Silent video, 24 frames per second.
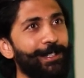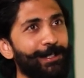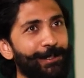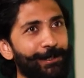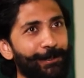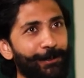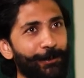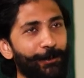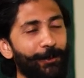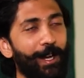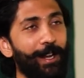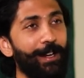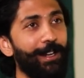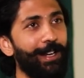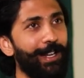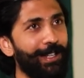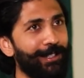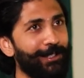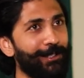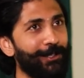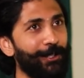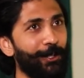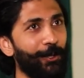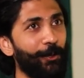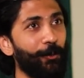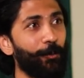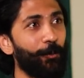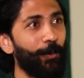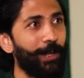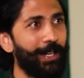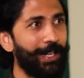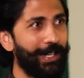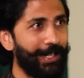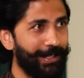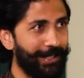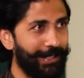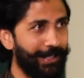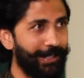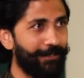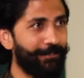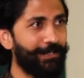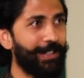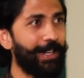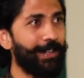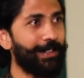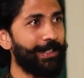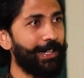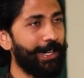So unless you're willing to
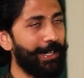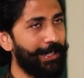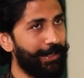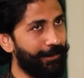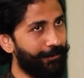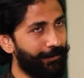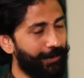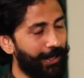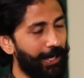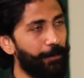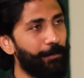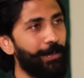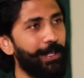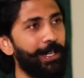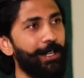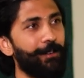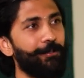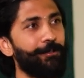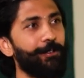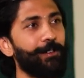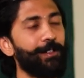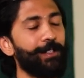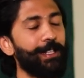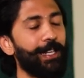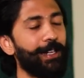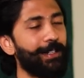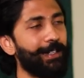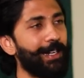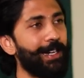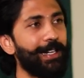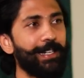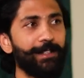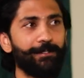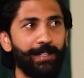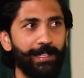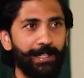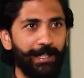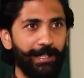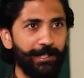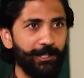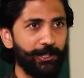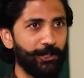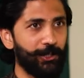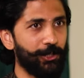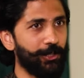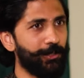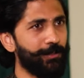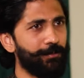give that kind of time and effort, that kind of
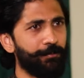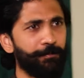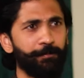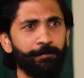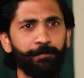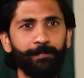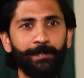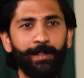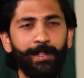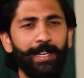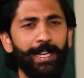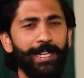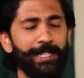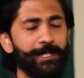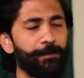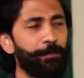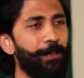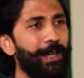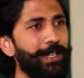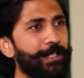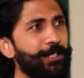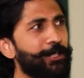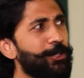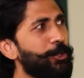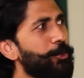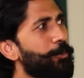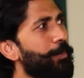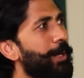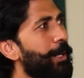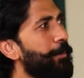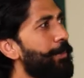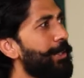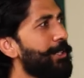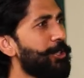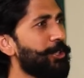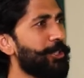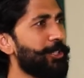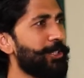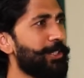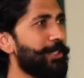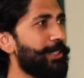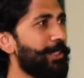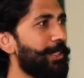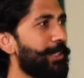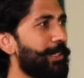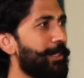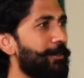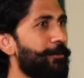attention, it's best you maybe
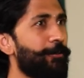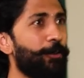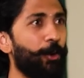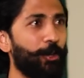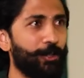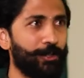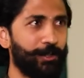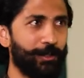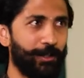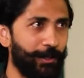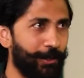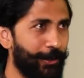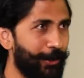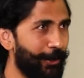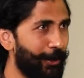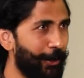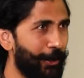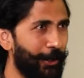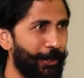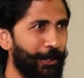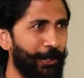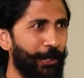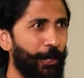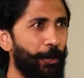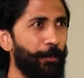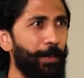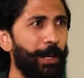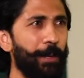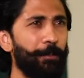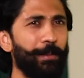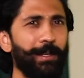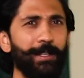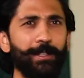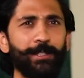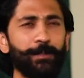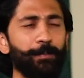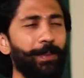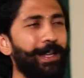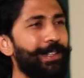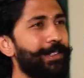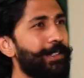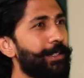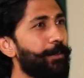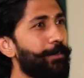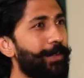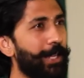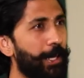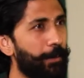just foster a dog or maybe spend
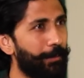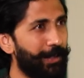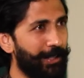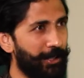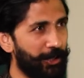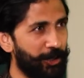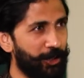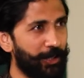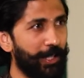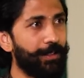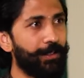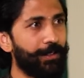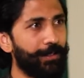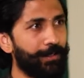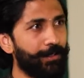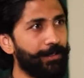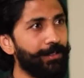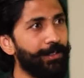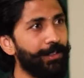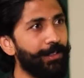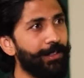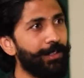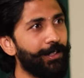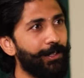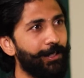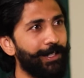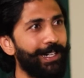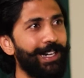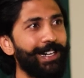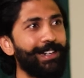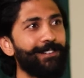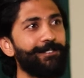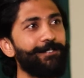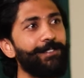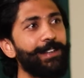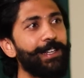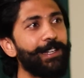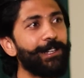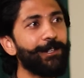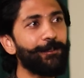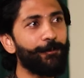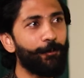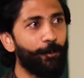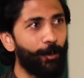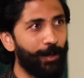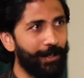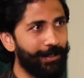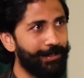some time at a shelter to get a feel
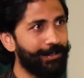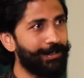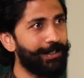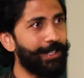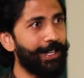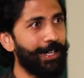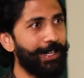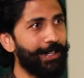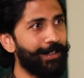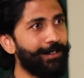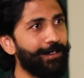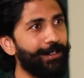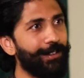of what it's like.